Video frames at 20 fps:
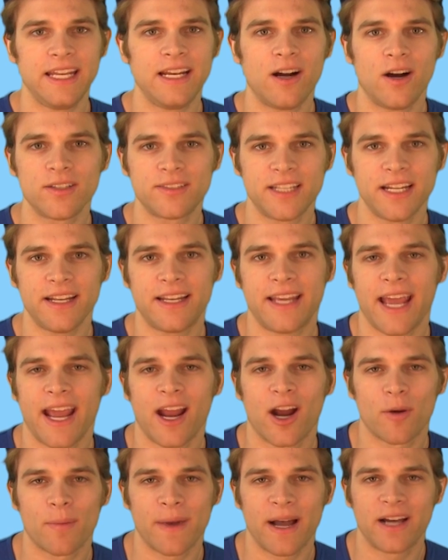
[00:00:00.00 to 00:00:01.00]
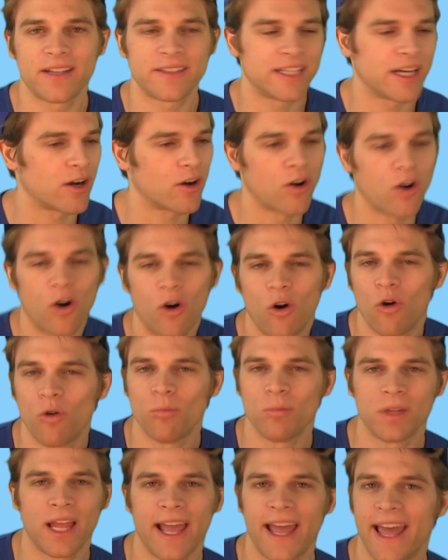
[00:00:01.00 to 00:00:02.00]
He doesn't care about their
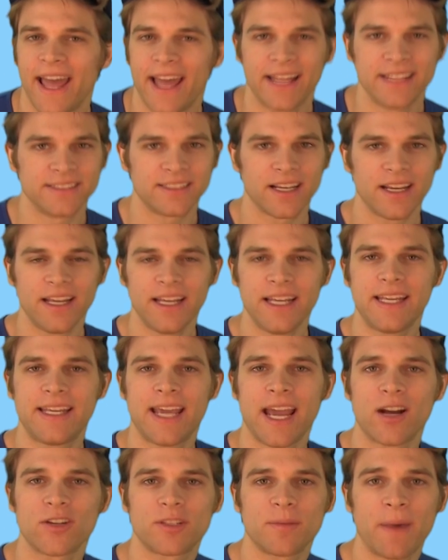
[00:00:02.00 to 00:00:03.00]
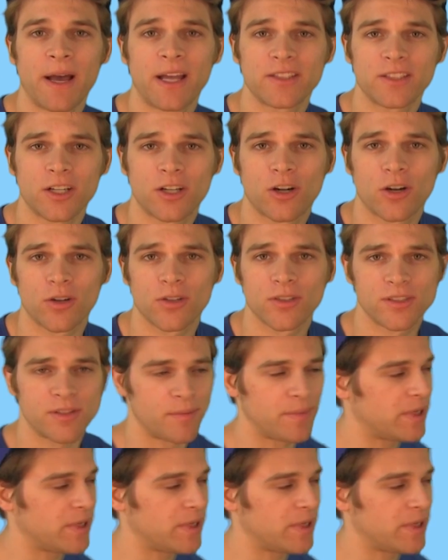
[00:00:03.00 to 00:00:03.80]
homeland. He cares about the Kurds'